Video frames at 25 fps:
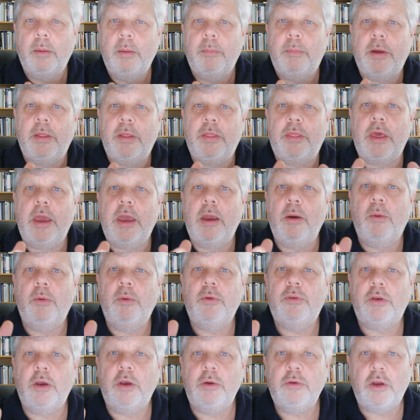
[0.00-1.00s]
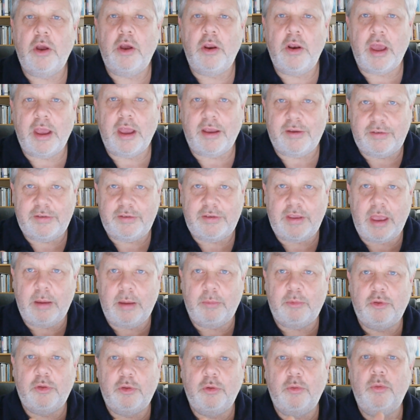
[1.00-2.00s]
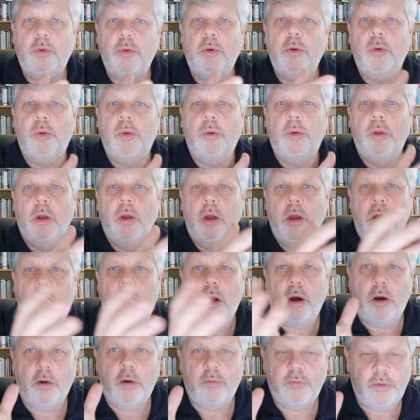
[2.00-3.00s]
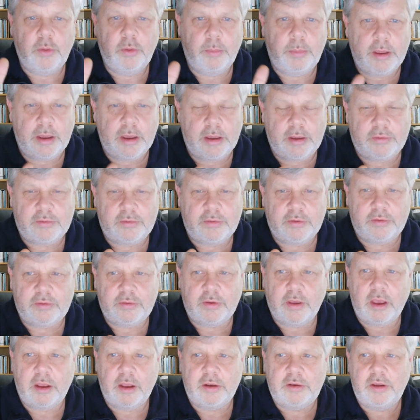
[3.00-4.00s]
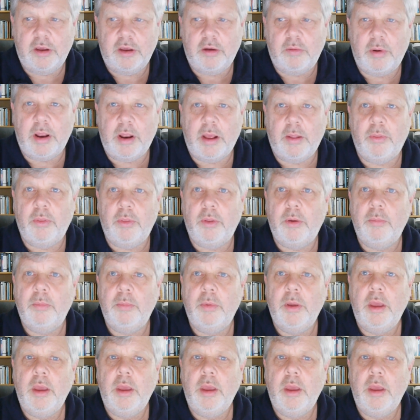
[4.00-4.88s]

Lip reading: But they also don't accept the rule of the bigger society around them.